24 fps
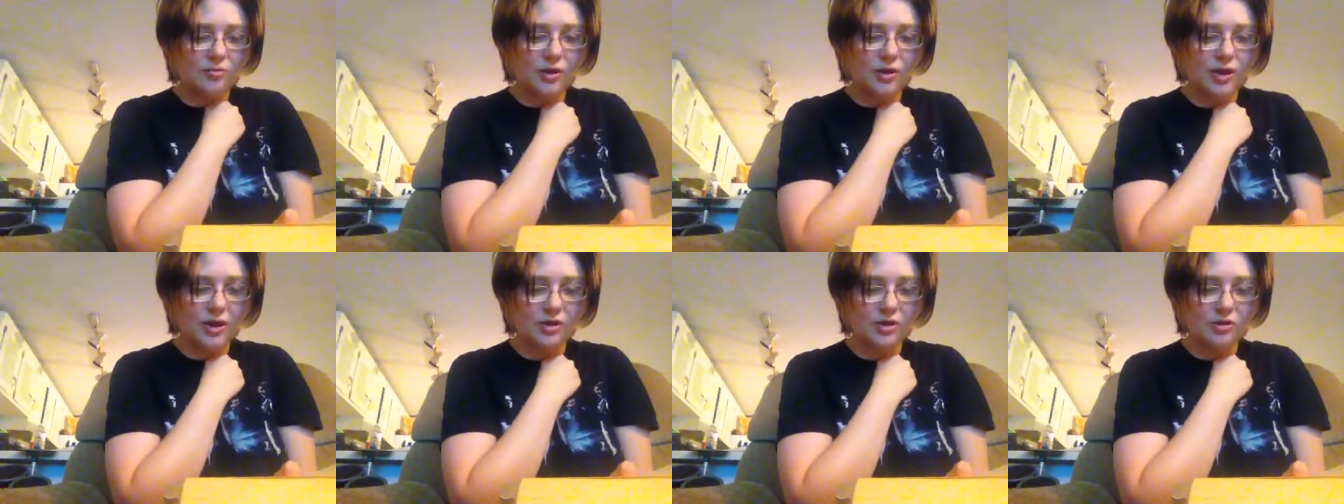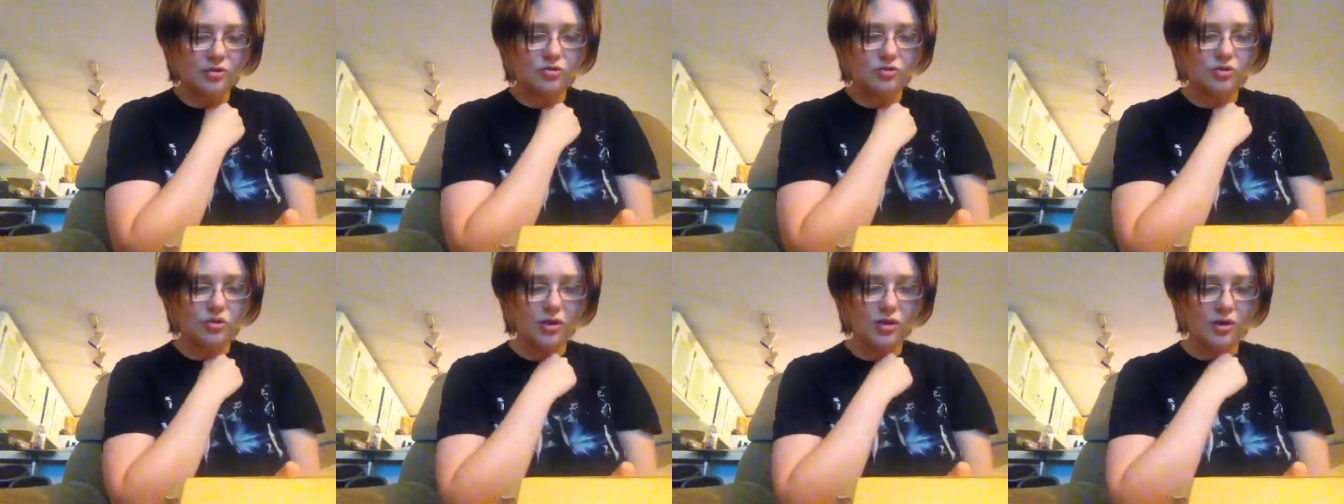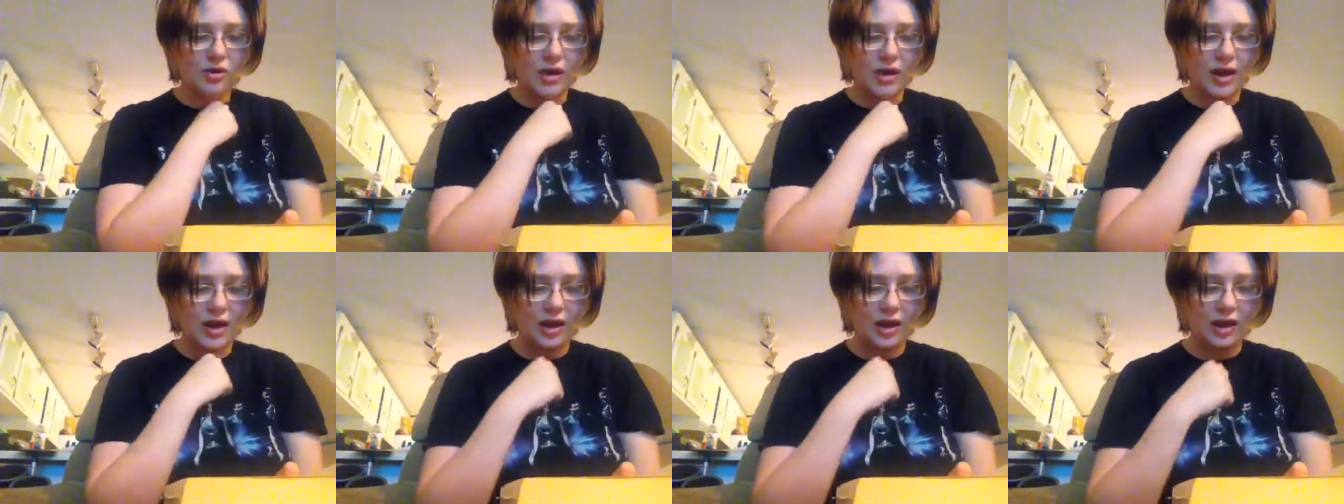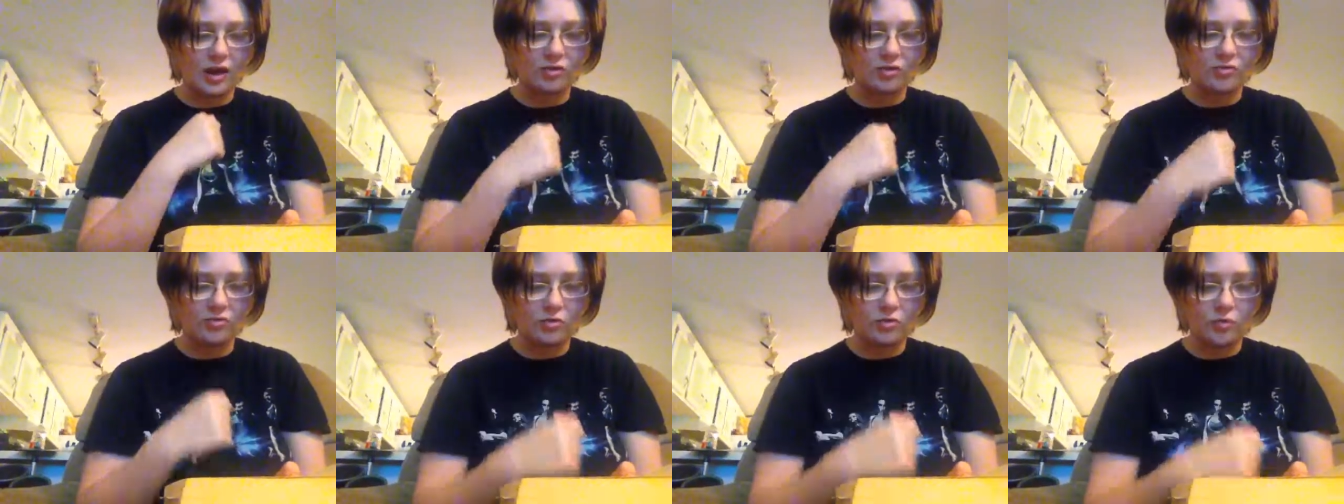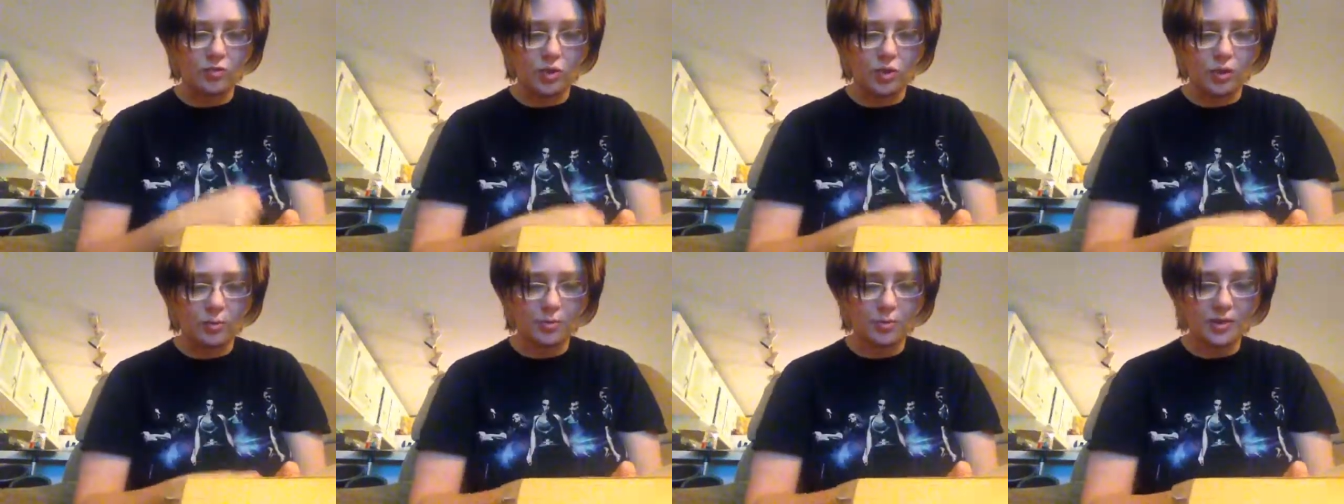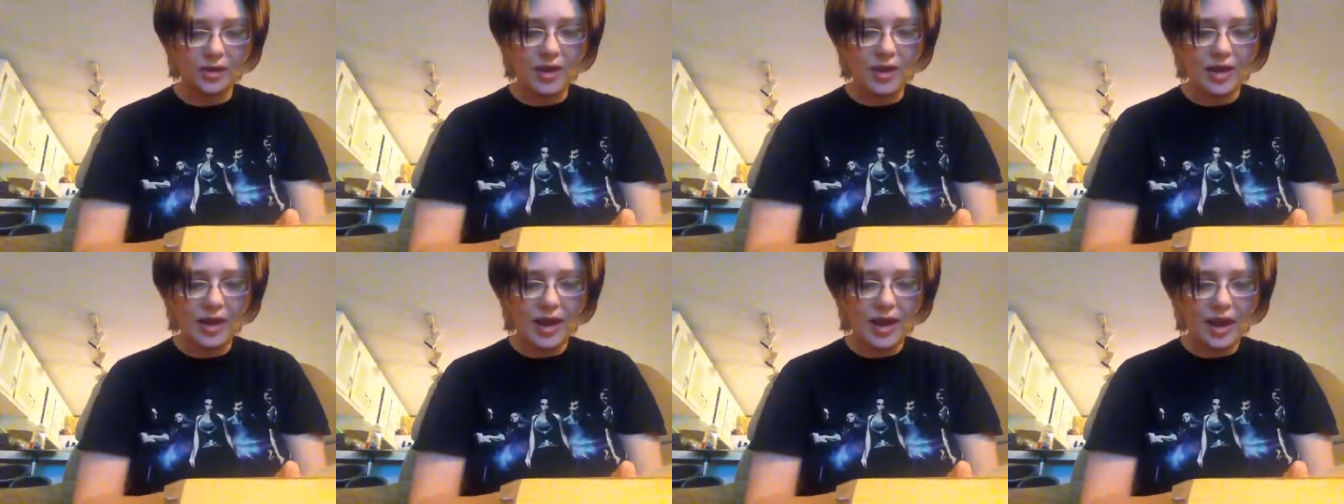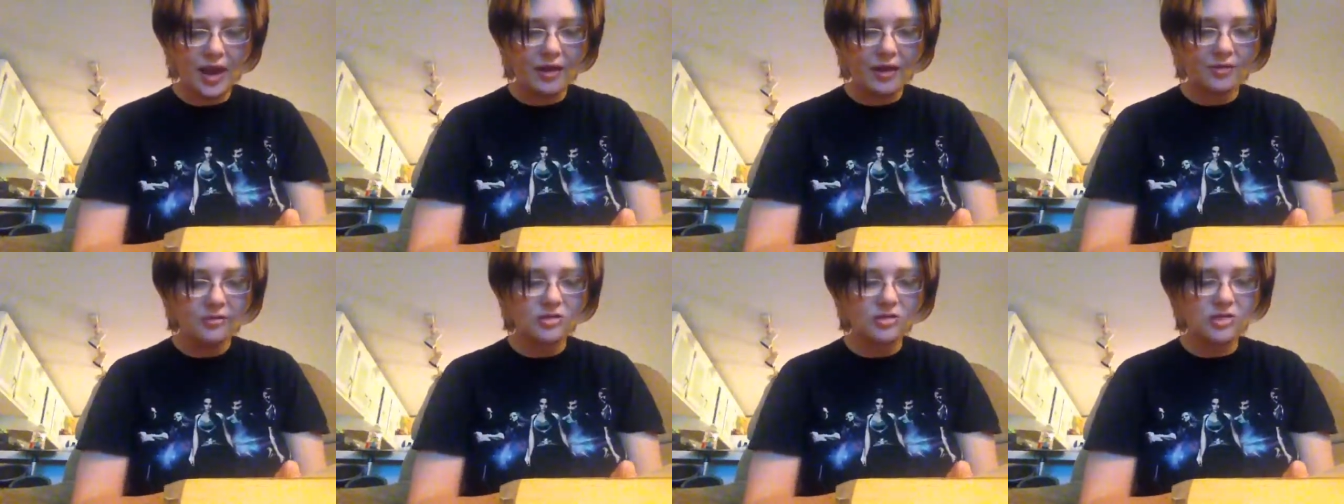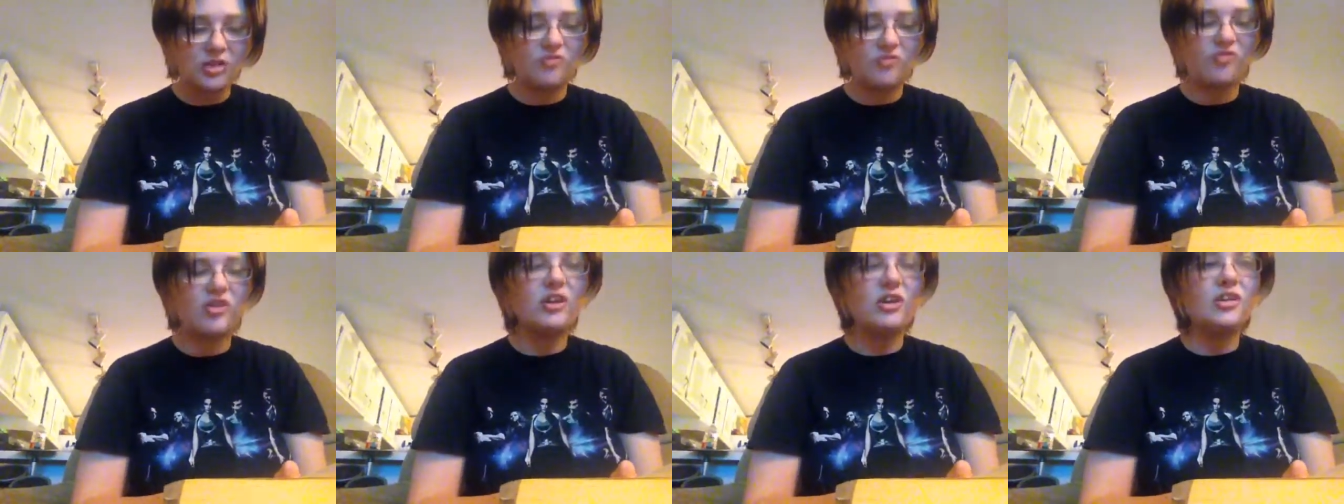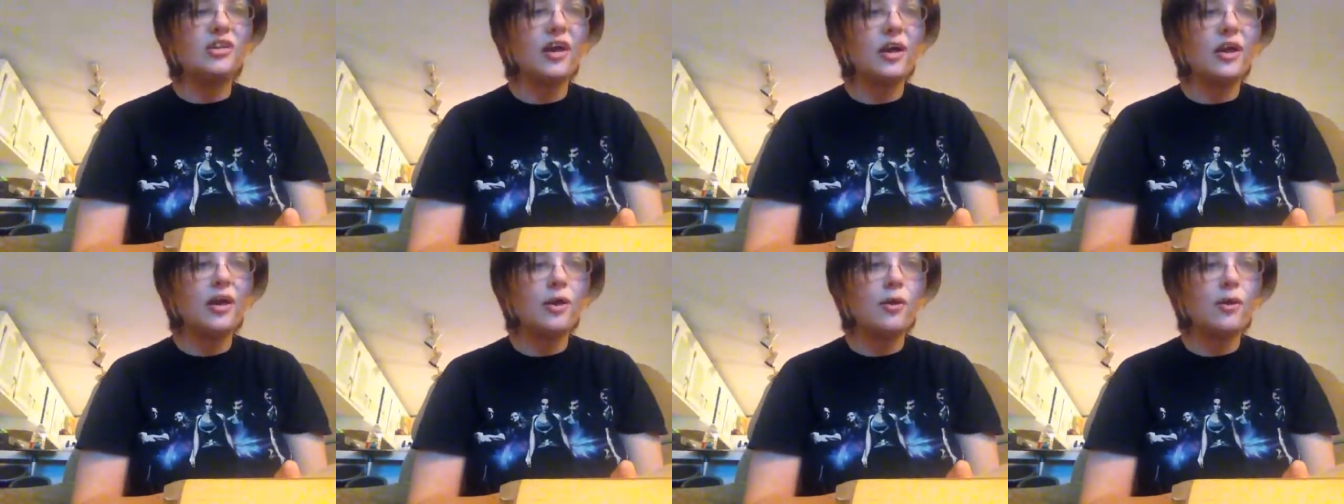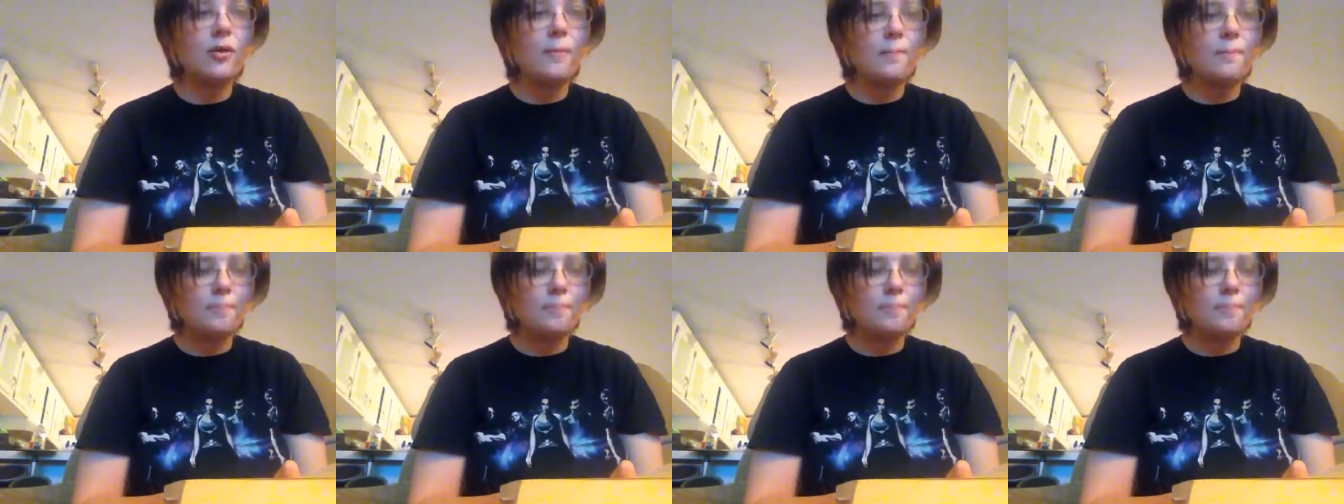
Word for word: behind the drawn hangings for warmth, and if she felt like it,